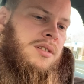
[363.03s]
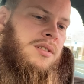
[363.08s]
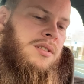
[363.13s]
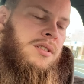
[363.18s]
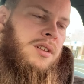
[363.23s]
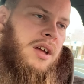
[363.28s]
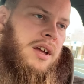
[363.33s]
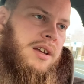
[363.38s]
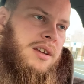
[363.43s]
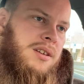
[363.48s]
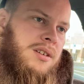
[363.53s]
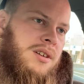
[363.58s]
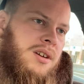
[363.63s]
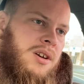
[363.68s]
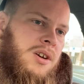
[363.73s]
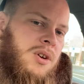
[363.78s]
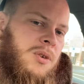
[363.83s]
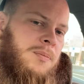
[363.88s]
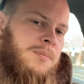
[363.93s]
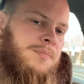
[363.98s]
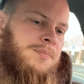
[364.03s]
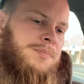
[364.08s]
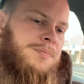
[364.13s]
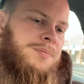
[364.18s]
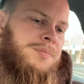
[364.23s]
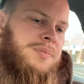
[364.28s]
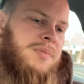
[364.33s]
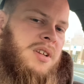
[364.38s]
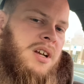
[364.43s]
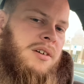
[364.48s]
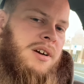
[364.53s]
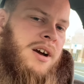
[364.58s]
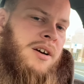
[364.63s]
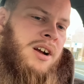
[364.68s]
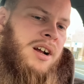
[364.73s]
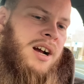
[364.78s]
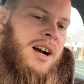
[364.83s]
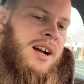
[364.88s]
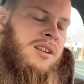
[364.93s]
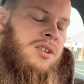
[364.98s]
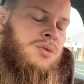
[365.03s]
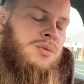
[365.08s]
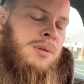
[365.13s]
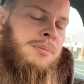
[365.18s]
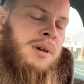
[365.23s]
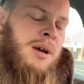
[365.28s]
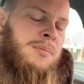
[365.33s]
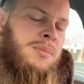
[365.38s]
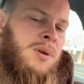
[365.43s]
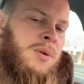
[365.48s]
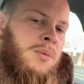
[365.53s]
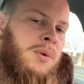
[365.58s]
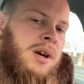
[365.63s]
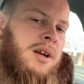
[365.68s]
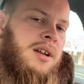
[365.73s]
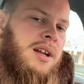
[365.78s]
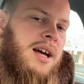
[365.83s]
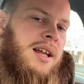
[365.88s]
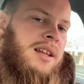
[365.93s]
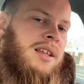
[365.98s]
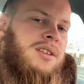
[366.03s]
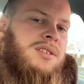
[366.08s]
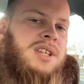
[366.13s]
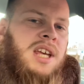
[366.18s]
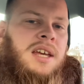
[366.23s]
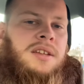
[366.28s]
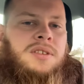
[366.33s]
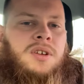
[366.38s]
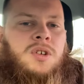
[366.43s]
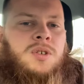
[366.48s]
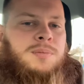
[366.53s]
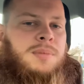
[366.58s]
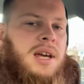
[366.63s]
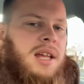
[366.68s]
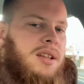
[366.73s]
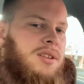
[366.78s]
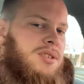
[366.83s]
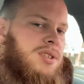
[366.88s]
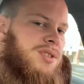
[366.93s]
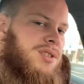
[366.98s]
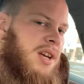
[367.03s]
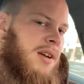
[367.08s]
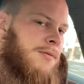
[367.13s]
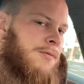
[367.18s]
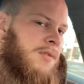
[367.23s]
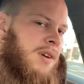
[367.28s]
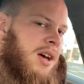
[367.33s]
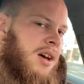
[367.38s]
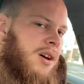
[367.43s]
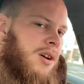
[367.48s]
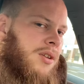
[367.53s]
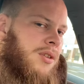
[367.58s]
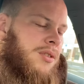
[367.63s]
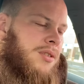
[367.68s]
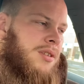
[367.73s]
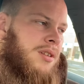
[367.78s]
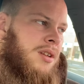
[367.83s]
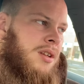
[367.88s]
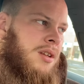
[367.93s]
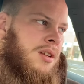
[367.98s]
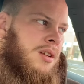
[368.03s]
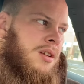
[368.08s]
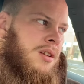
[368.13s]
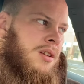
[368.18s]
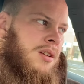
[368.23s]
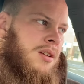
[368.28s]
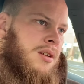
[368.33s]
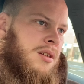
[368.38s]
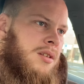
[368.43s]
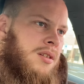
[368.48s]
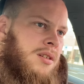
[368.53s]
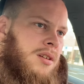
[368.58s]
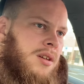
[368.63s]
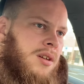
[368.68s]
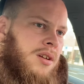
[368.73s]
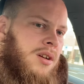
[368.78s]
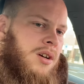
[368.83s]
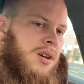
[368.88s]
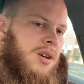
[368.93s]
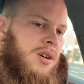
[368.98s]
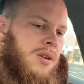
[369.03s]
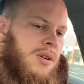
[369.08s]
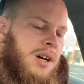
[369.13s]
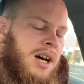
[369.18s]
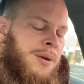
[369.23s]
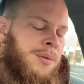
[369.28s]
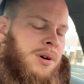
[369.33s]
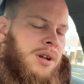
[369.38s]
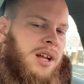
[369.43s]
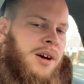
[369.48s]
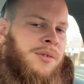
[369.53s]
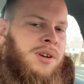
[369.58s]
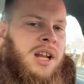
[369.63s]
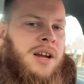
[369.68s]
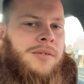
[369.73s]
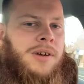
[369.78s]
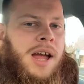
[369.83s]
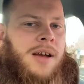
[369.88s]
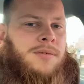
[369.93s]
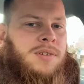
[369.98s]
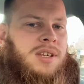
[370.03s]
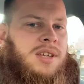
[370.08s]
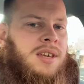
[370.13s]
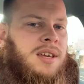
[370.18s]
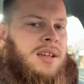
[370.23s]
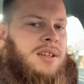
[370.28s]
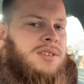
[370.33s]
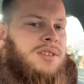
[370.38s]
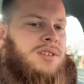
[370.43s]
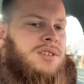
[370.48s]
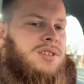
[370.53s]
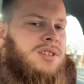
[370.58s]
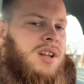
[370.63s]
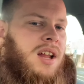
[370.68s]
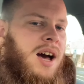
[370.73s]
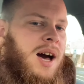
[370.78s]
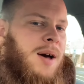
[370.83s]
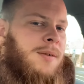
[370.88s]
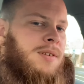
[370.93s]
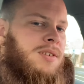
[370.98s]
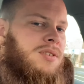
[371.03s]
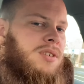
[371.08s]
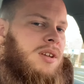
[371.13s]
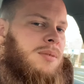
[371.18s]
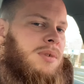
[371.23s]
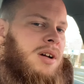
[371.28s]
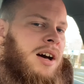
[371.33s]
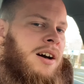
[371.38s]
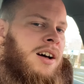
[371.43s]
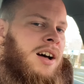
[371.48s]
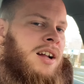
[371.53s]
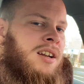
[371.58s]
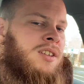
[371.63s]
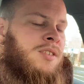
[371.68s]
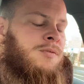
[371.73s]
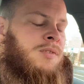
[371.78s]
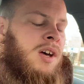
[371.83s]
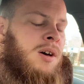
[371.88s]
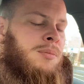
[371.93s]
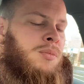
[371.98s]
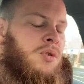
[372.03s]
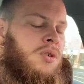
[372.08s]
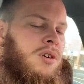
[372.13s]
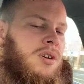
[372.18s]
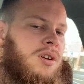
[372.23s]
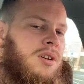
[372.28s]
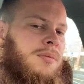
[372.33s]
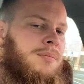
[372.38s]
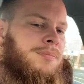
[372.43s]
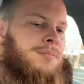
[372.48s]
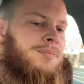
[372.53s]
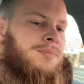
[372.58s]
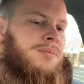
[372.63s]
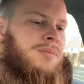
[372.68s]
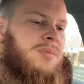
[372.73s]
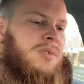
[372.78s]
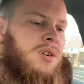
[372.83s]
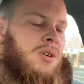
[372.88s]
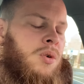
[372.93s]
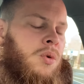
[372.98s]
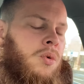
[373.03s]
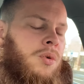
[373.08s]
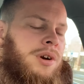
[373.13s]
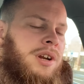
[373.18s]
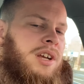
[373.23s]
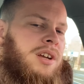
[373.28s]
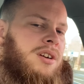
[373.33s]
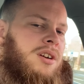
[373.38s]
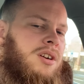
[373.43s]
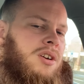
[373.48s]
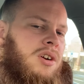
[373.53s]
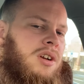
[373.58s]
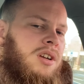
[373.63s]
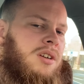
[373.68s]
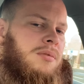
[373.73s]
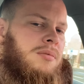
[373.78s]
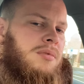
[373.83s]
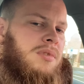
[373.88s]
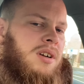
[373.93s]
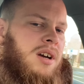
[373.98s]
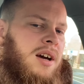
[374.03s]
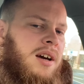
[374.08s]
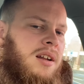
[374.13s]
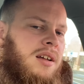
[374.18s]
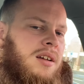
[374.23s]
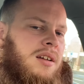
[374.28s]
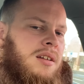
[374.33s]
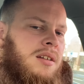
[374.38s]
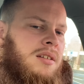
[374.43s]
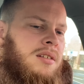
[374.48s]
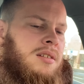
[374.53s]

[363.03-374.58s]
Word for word: Like, you know, I just remember when I didn't take those medicines, I felt, you know, I, I would never have kids and shit, obviously, but I, I just felt more hornier and kind of,